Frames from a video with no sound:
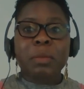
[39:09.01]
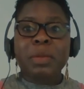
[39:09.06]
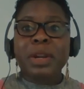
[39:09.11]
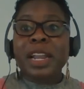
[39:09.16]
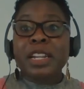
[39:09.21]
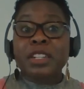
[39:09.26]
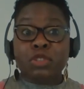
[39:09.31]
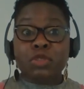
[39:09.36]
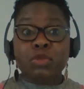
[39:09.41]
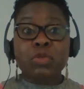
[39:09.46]
But
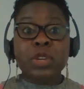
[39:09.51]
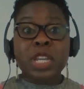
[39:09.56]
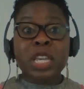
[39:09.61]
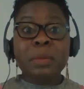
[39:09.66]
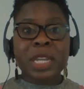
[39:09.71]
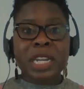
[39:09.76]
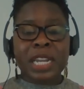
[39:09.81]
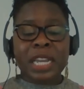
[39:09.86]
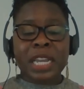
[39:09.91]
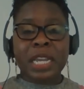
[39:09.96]
I
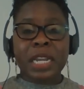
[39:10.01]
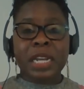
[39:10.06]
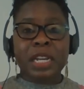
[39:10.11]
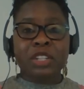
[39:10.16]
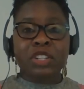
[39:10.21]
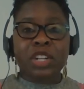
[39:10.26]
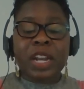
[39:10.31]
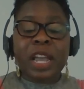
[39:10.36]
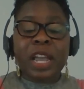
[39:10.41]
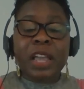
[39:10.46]
dream in
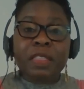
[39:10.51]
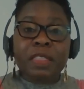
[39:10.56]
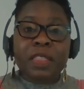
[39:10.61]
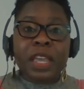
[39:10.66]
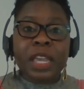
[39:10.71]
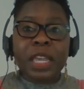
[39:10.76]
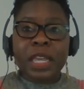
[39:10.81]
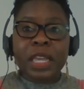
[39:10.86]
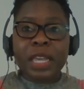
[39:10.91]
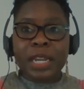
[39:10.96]
English and I
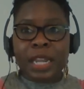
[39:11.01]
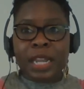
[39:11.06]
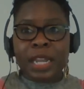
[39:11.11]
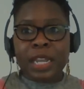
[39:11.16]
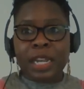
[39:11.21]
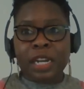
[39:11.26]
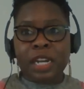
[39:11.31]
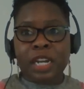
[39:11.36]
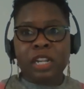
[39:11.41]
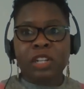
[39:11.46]
think in
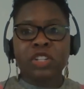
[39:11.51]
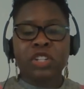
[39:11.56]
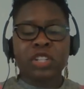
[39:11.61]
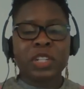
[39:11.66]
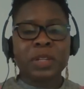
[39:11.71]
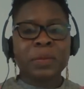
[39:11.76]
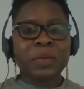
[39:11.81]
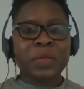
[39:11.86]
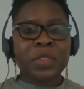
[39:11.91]
English.